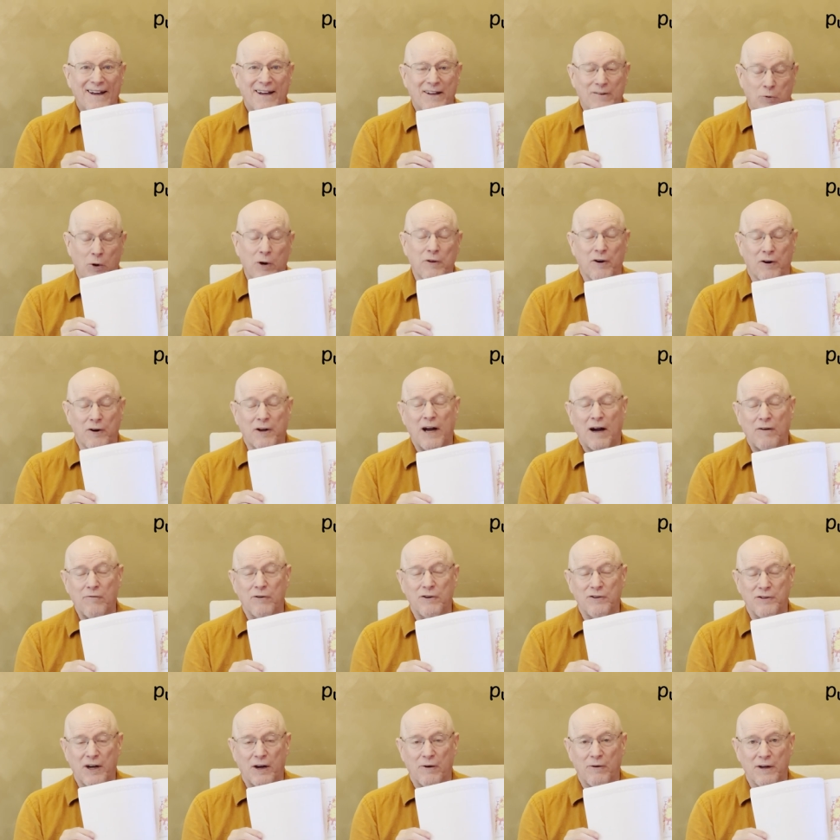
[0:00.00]
where their
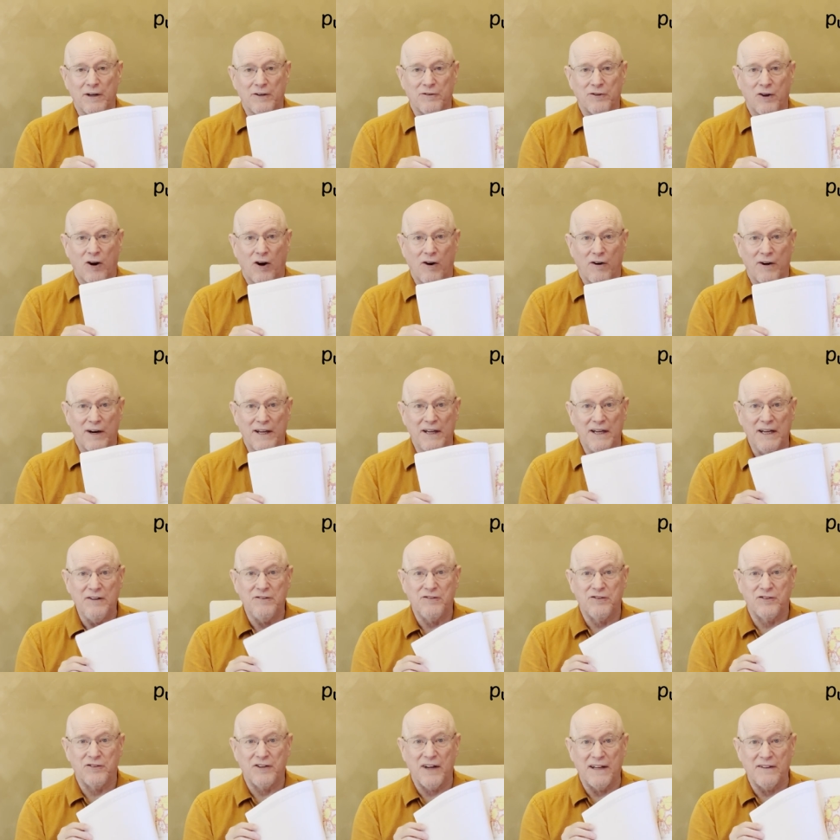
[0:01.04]
coverage areas are in
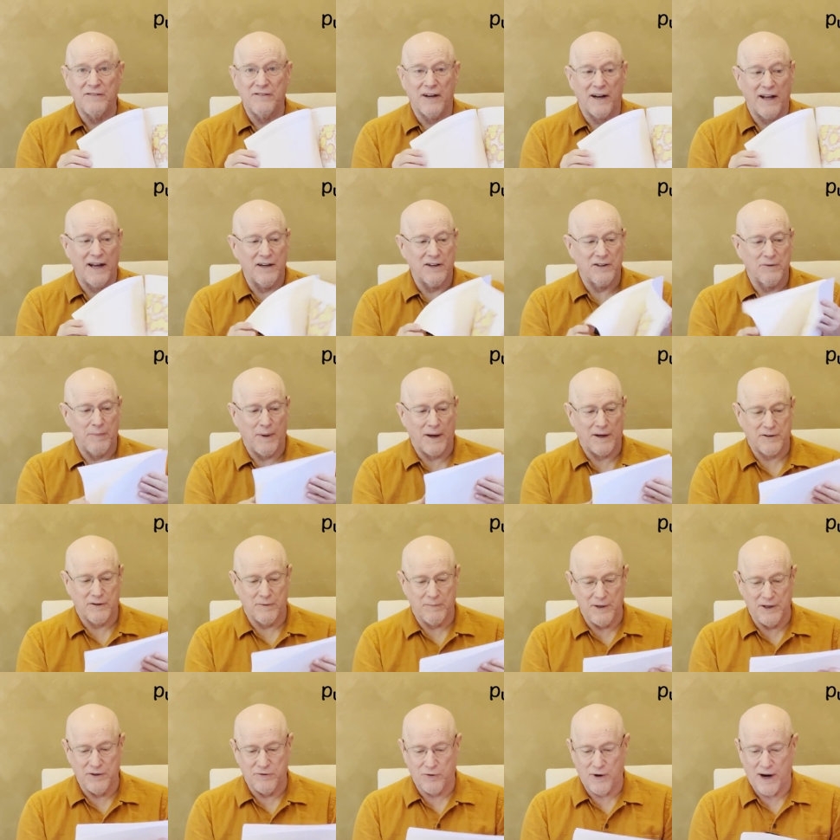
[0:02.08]
each state that I expect to
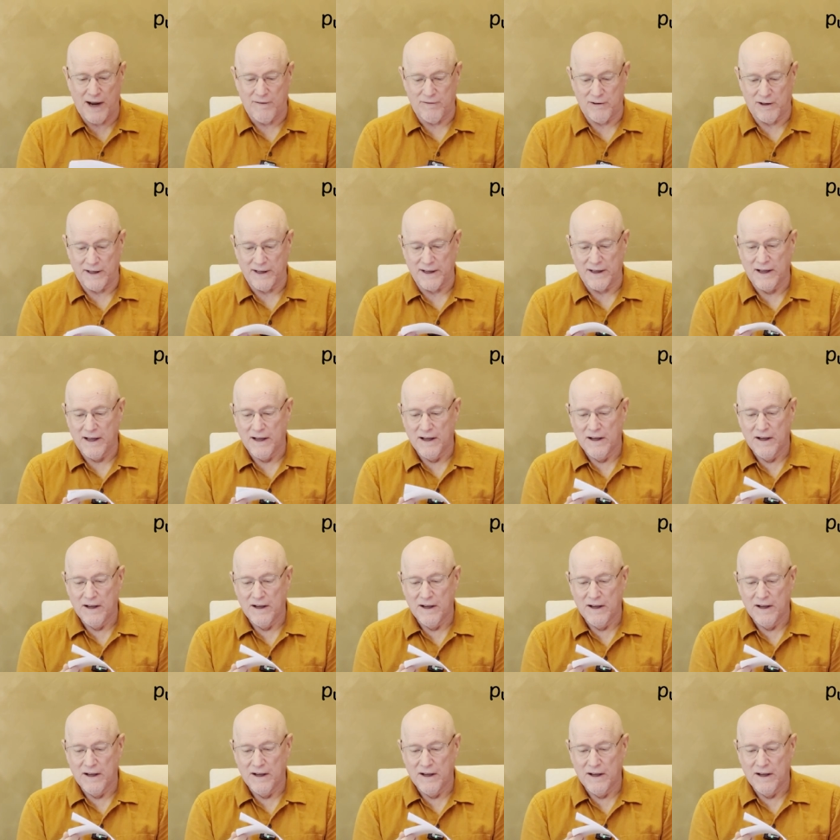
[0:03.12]
be traveling.